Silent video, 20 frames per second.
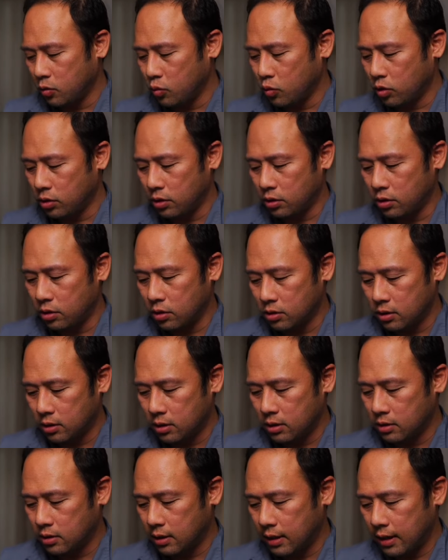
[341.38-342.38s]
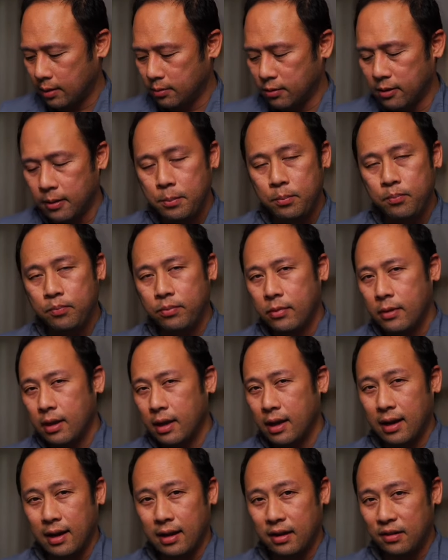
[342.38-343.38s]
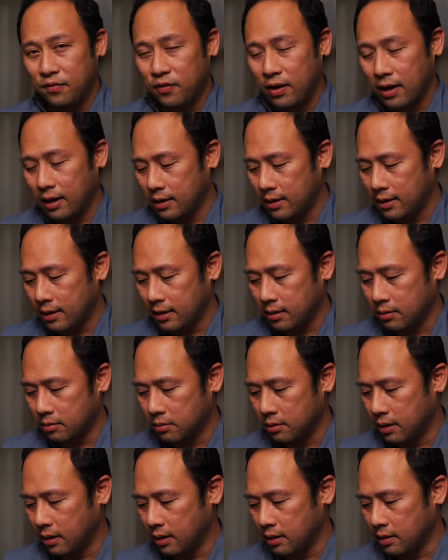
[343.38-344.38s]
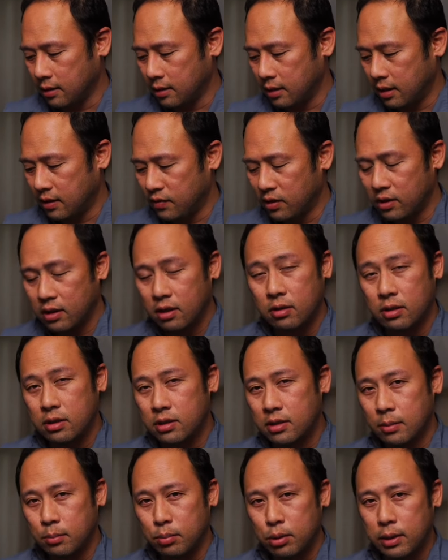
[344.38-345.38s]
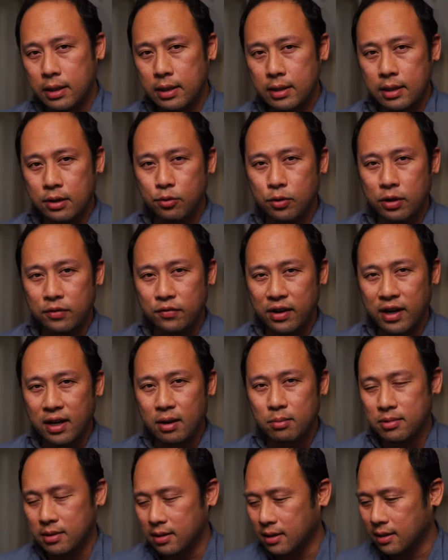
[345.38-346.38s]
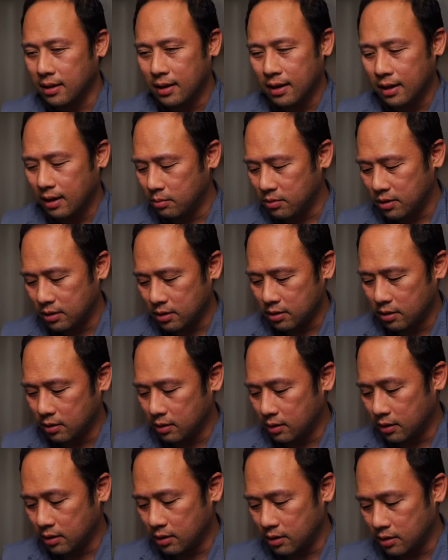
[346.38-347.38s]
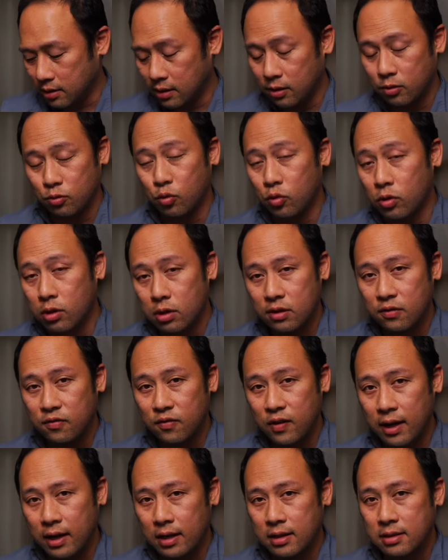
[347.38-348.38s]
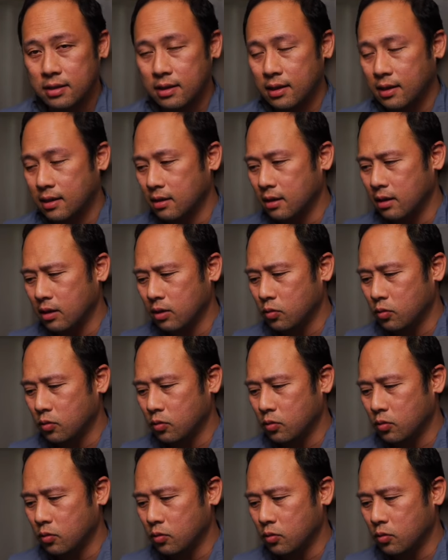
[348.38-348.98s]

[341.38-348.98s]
when you're using this camera. I find that even though it's completely revamped, I'm just learning this thing really fast, and it